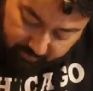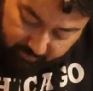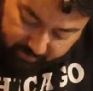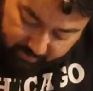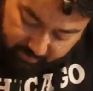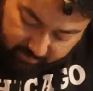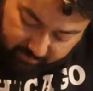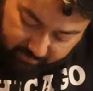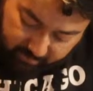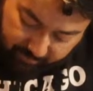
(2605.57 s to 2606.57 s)
was
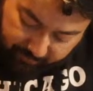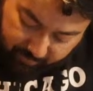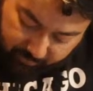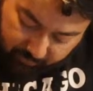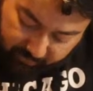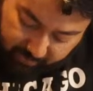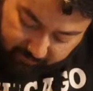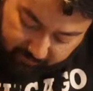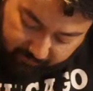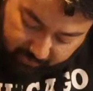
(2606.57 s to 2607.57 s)
a bit more of an
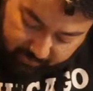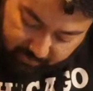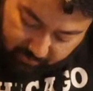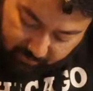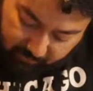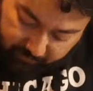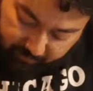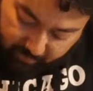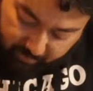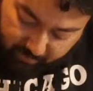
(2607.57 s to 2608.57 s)
influx of
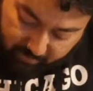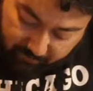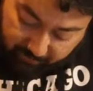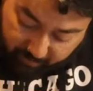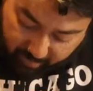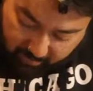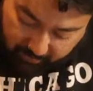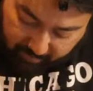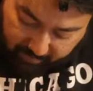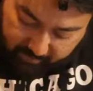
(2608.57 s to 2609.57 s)
female
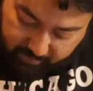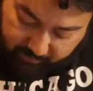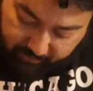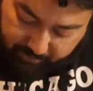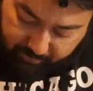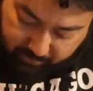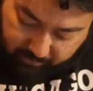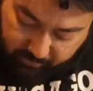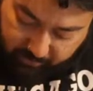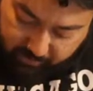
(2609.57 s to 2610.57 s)
players, which is
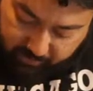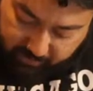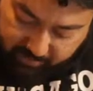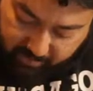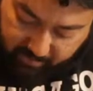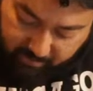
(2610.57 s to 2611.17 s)
always cool to see.